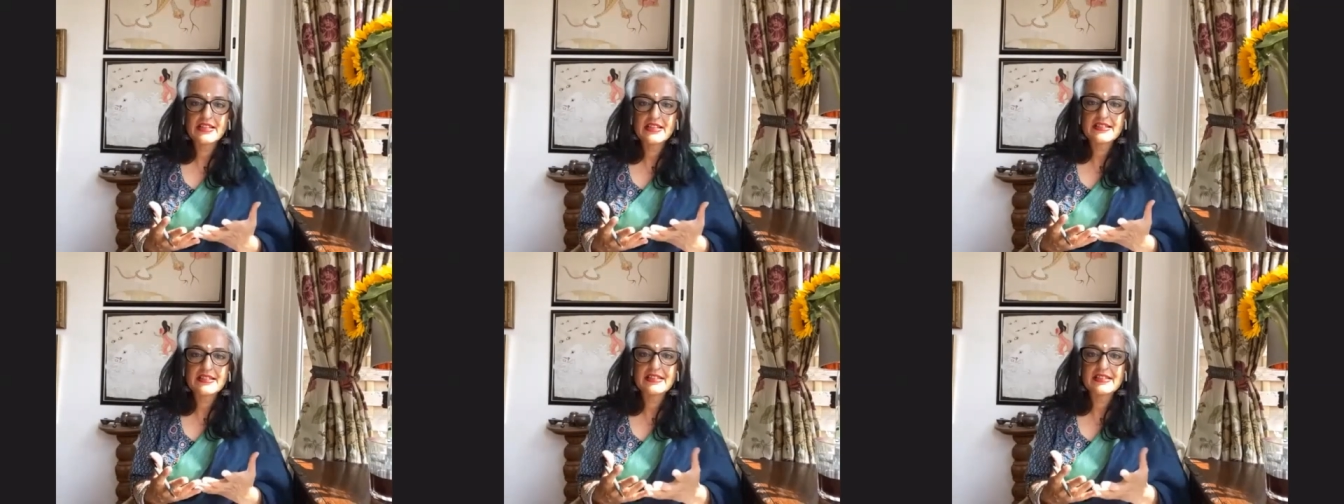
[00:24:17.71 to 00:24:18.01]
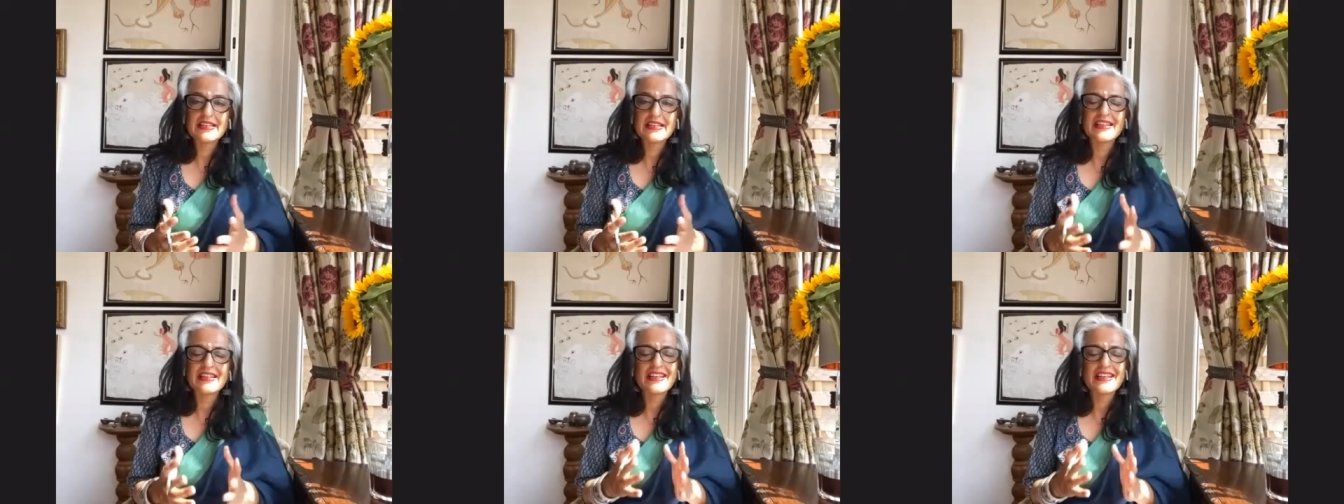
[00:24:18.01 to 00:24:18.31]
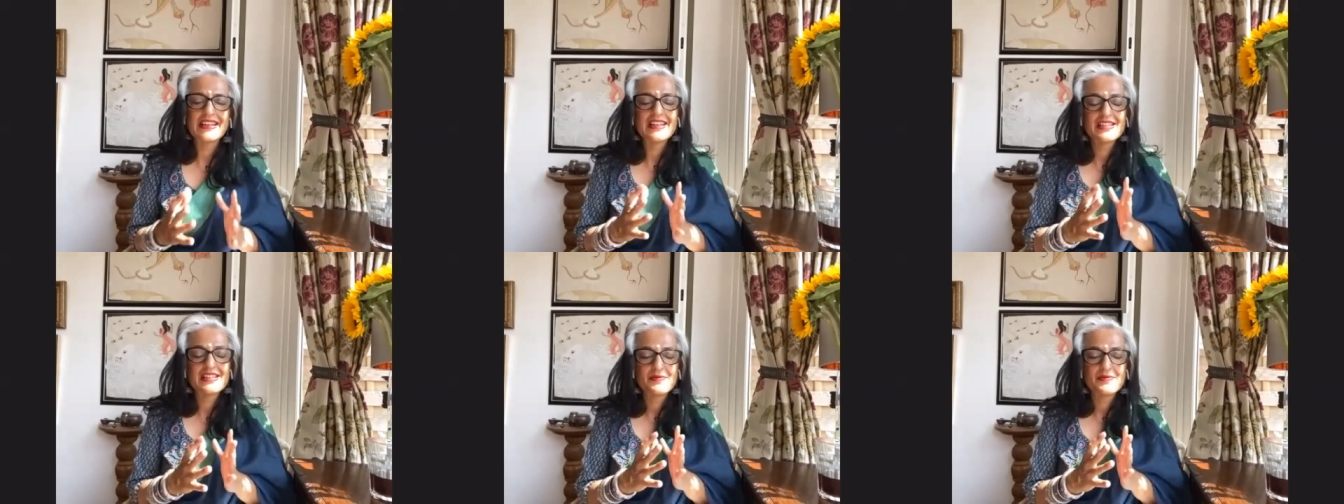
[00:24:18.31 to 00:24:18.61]
based on
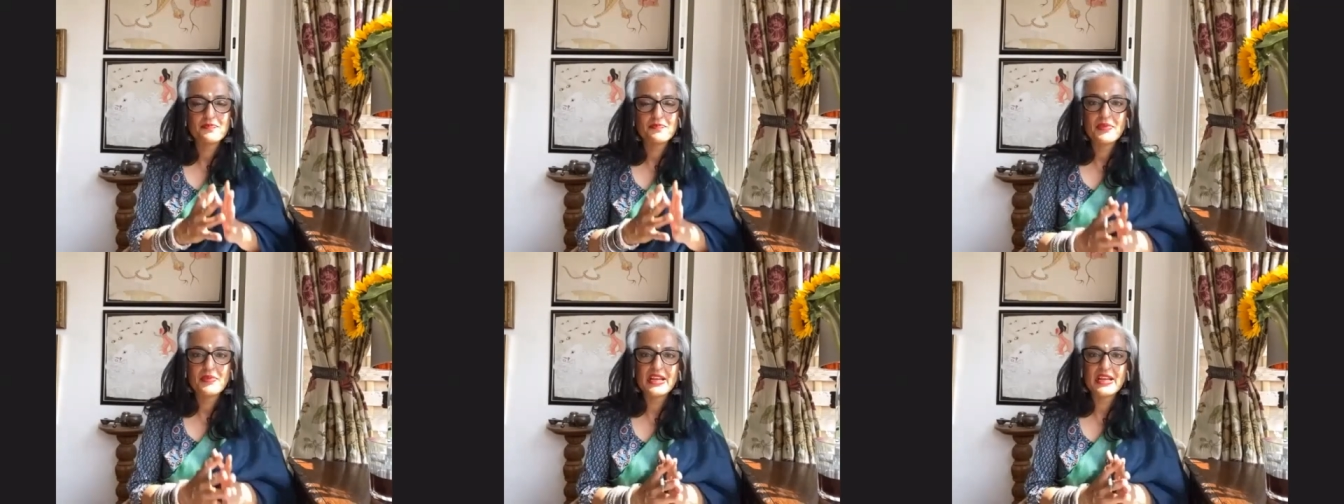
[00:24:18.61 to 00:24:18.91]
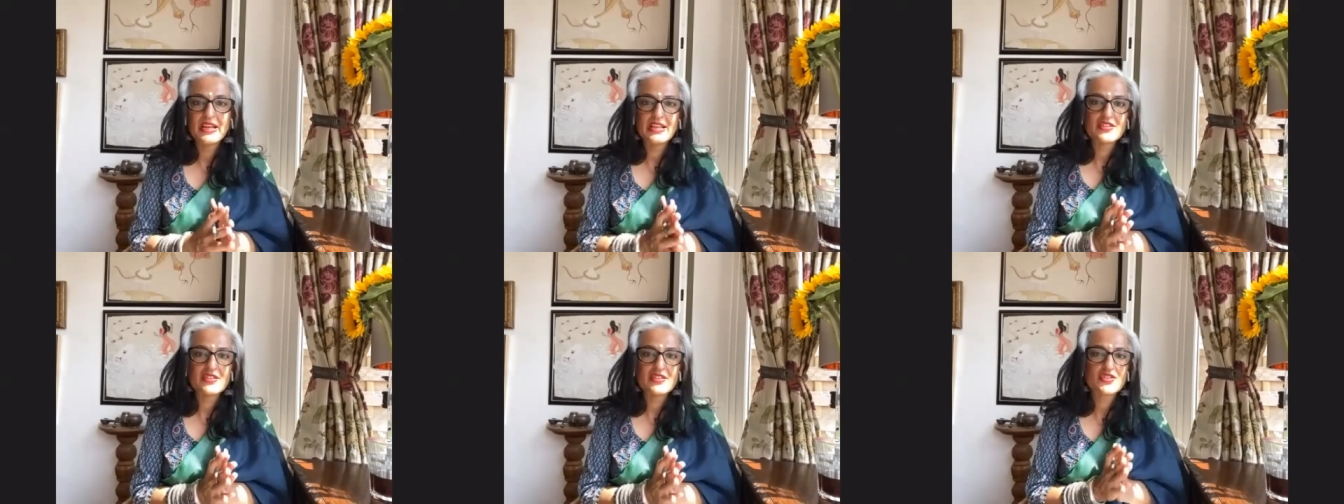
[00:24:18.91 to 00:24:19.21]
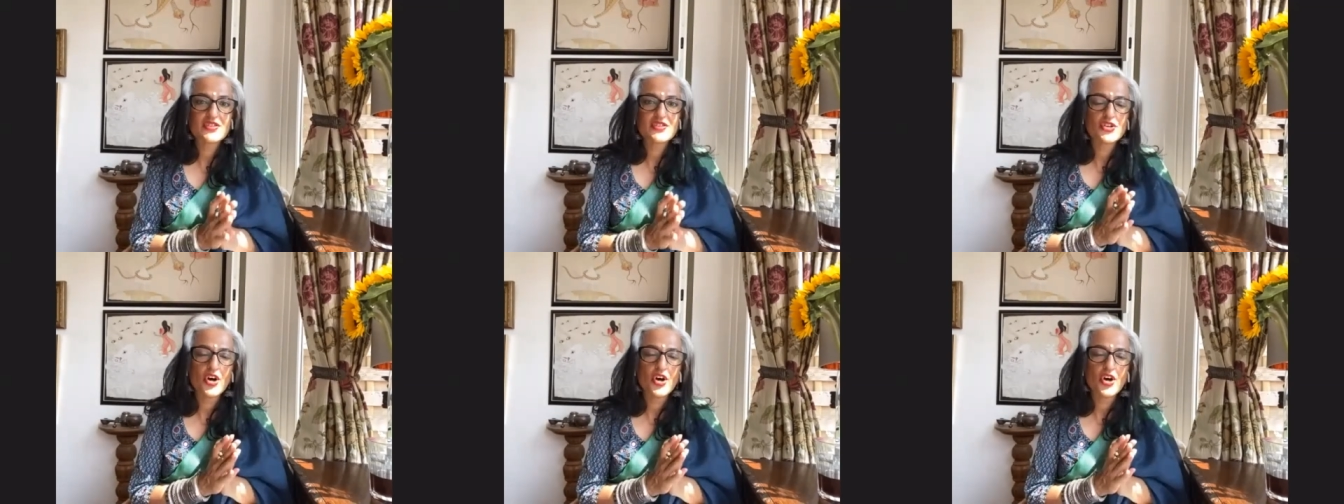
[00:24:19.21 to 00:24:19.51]
a great deal of
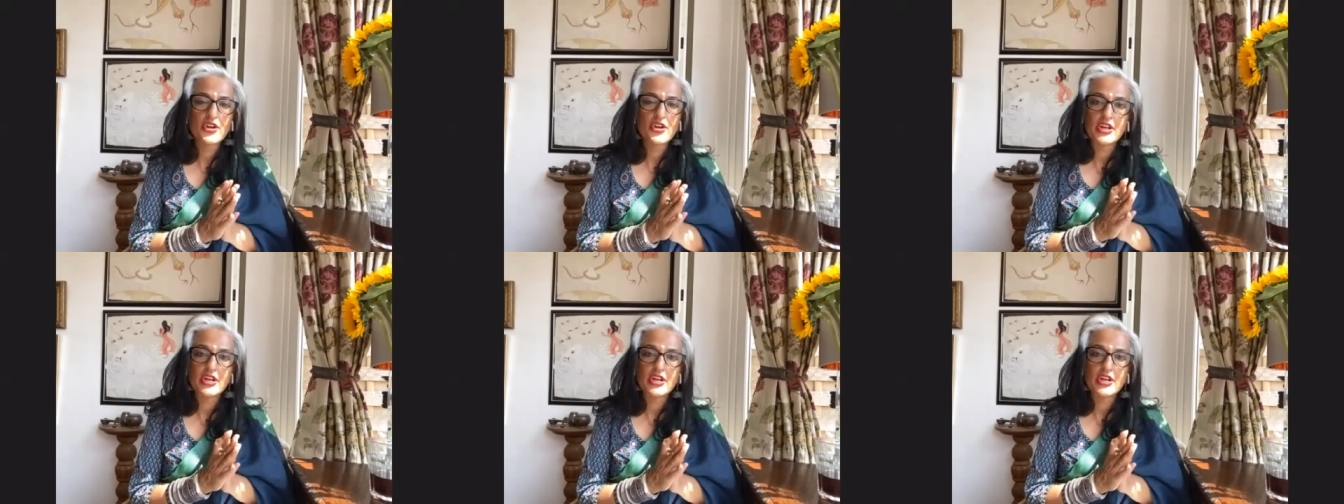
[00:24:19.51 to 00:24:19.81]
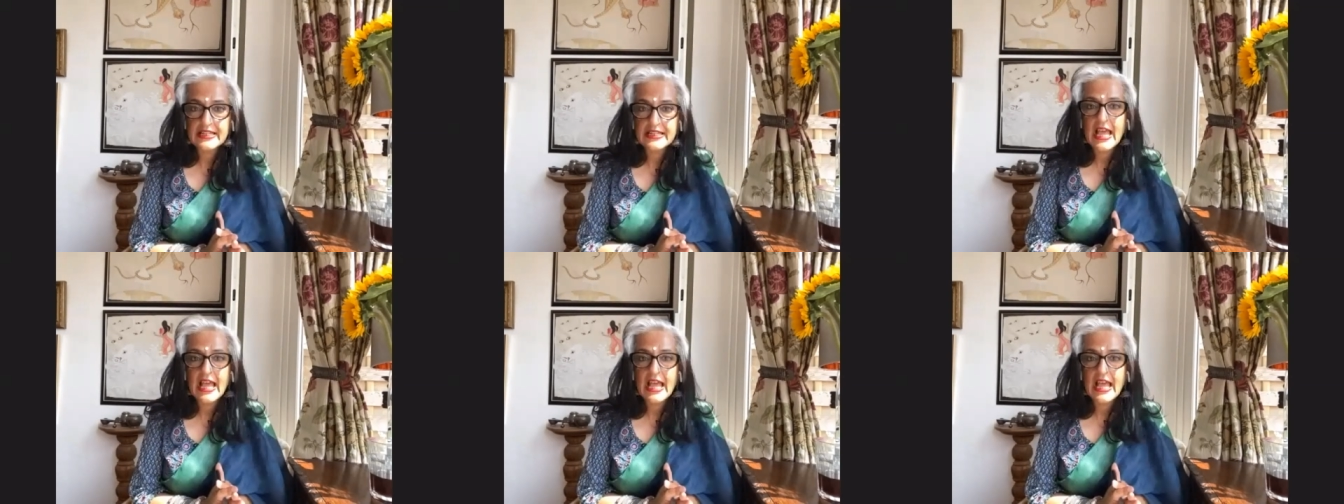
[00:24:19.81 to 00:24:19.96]
trust.